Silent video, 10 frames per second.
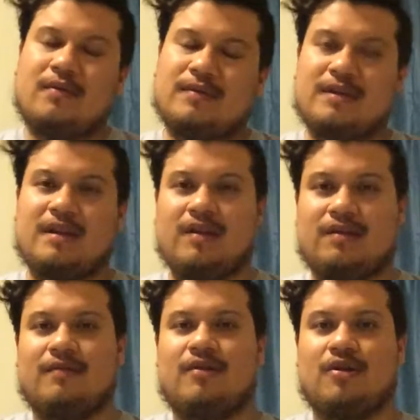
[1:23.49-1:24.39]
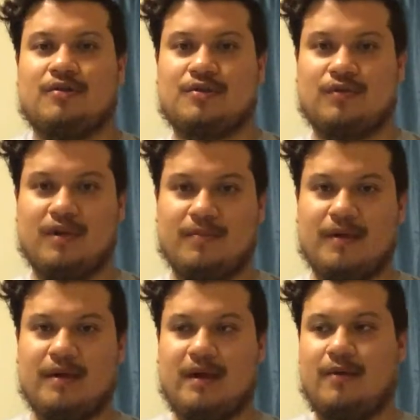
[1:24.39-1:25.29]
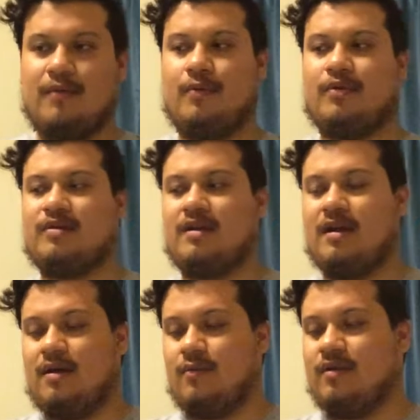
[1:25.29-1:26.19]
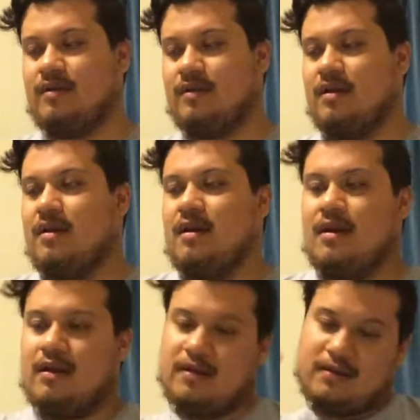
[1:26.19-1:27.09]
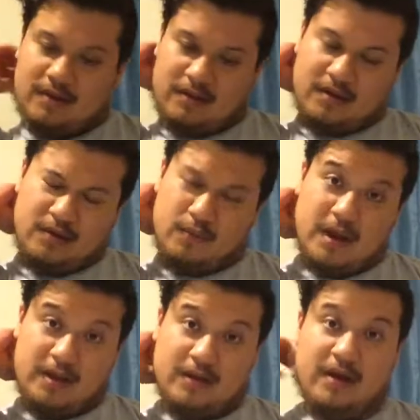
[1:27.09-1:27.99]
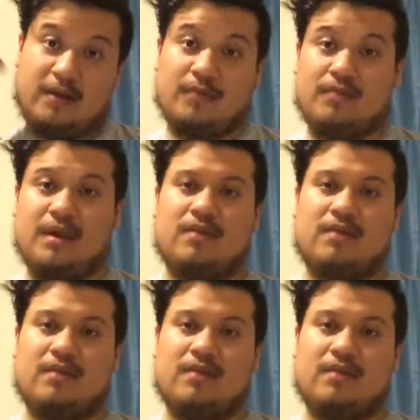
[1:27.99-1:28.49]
a decent, trip. I will say it wasn't as necessarily what I thought it would be.